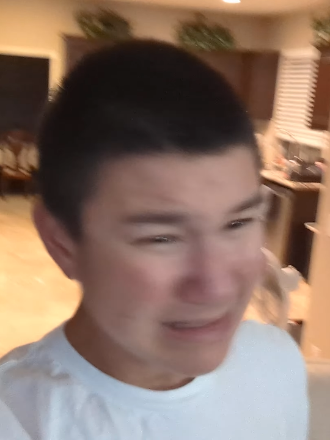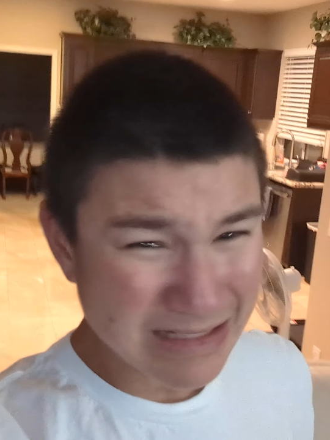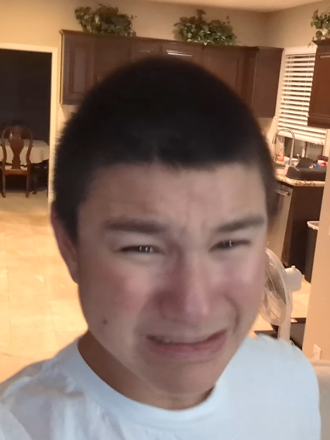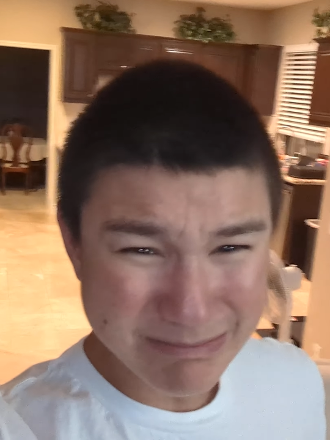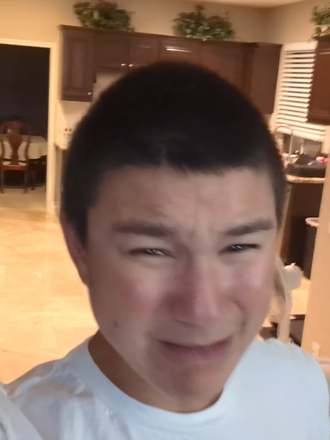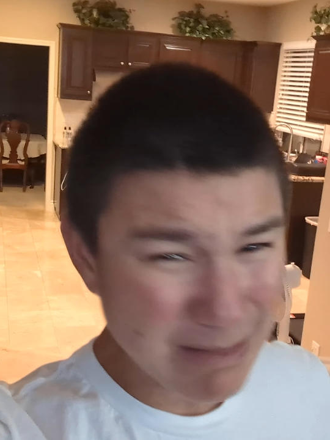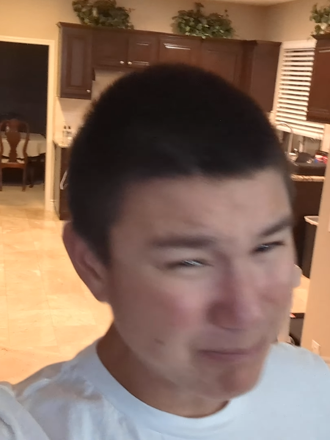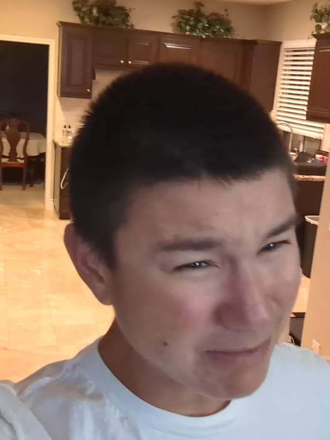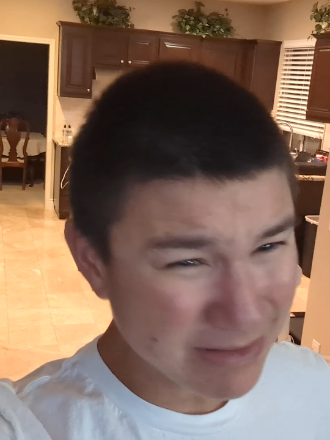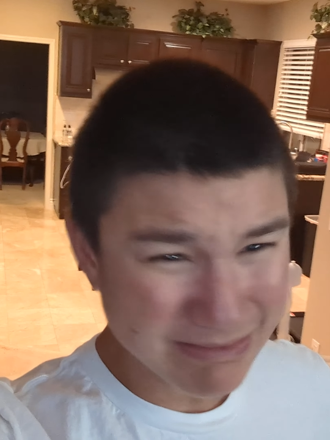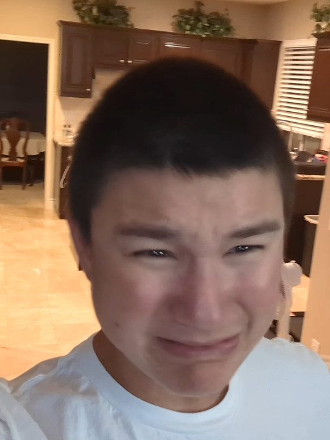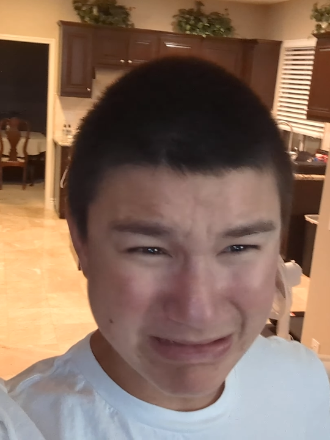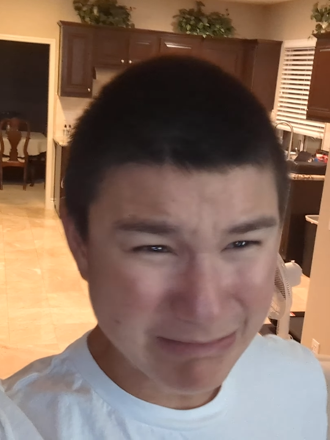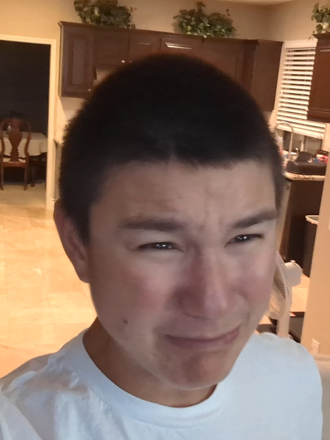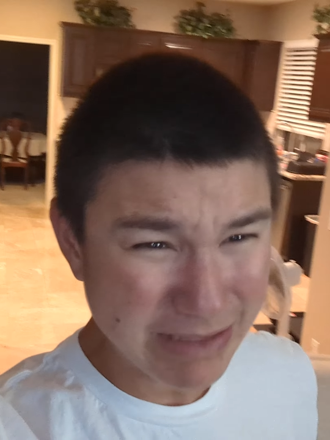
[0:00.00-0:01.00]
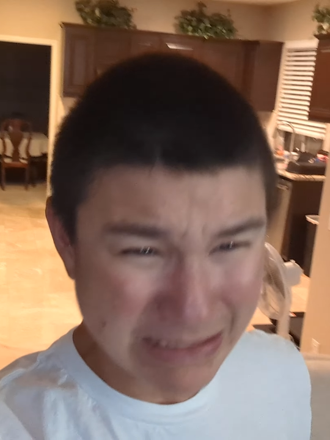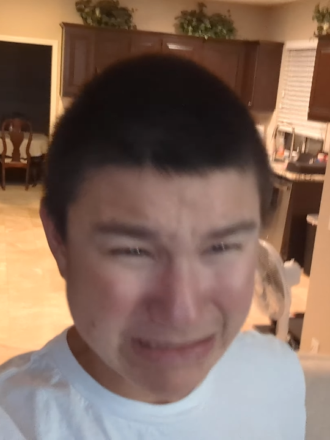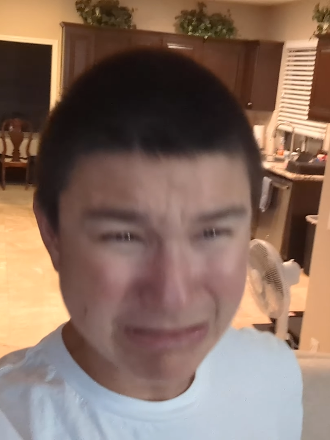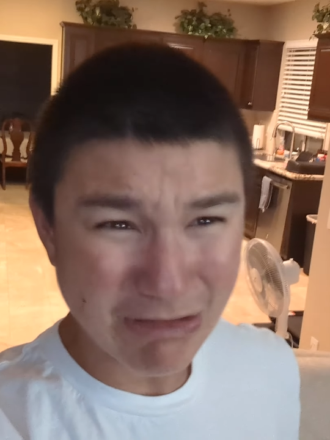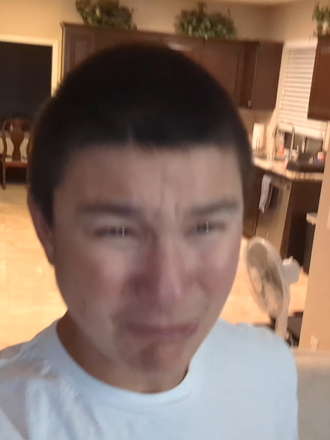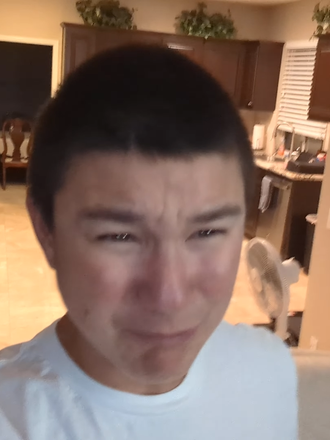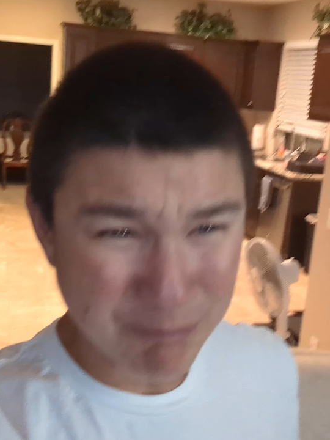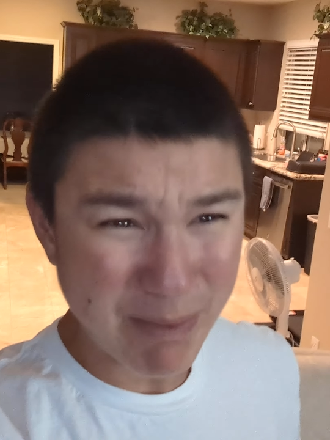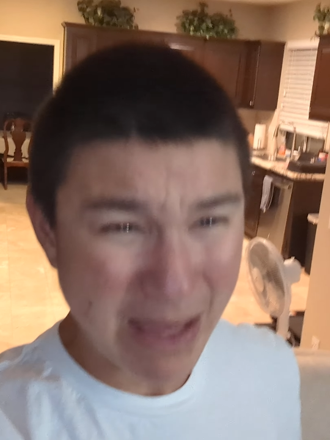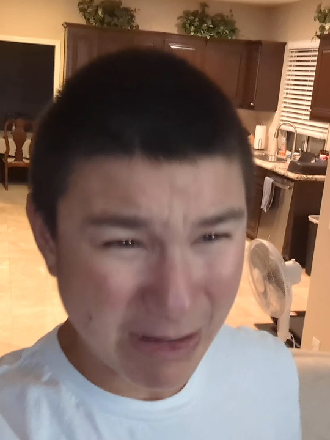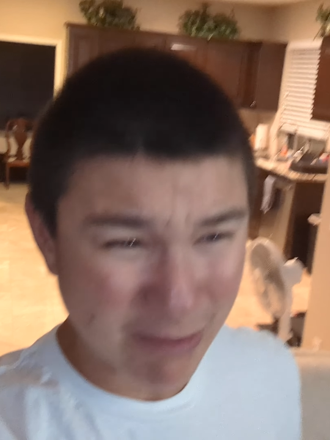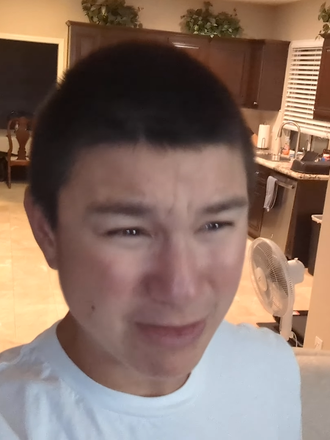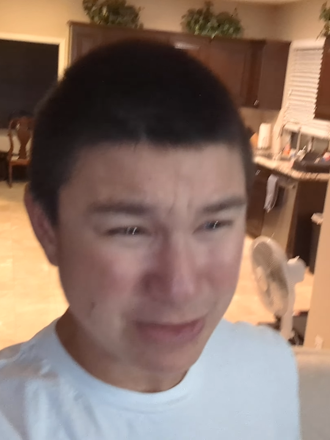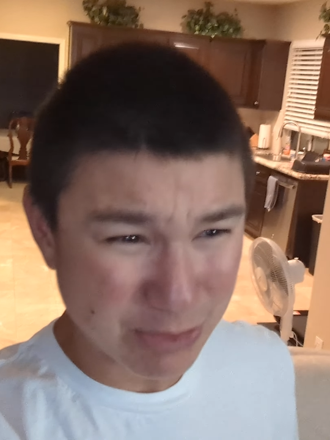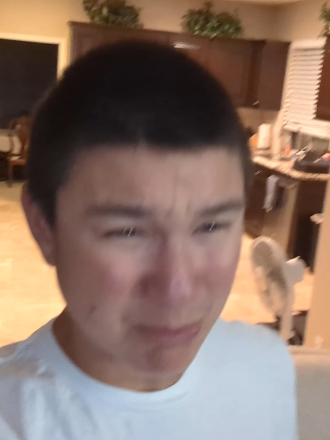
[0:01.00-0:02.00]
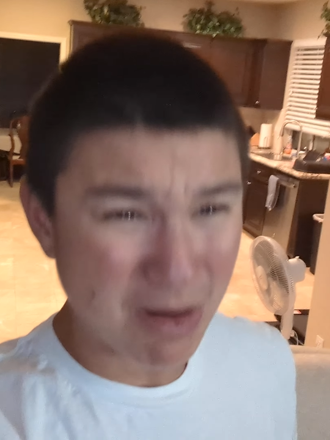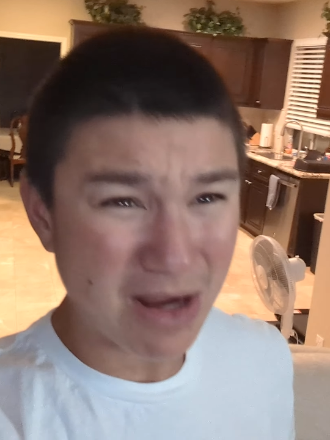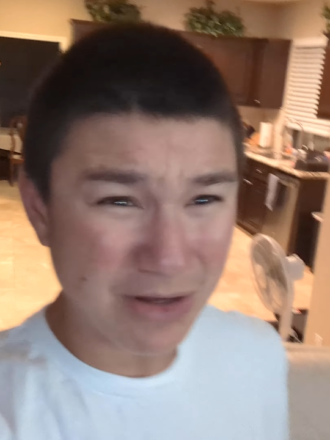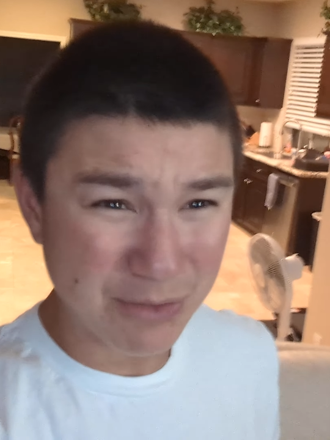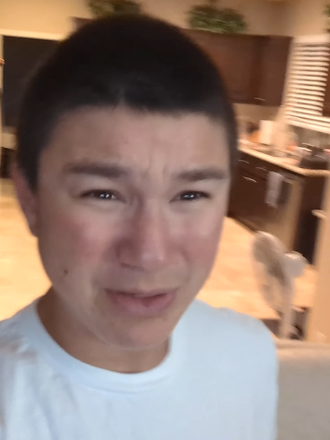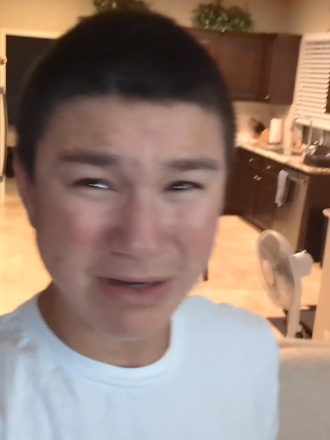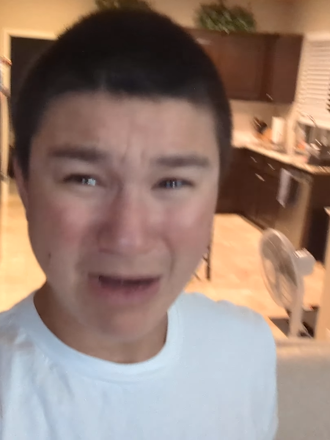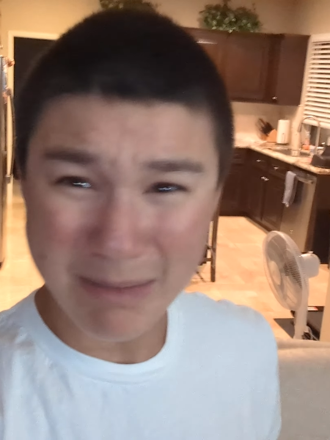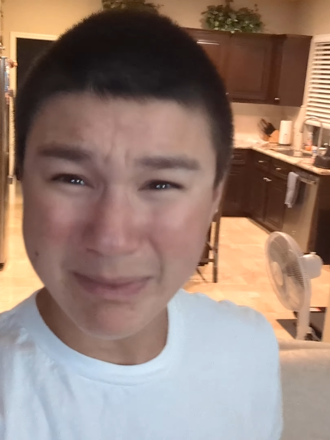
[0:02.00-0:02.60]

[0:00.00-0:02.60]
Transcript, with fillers: This Maple Leafs team, we deserve better in Toronto here.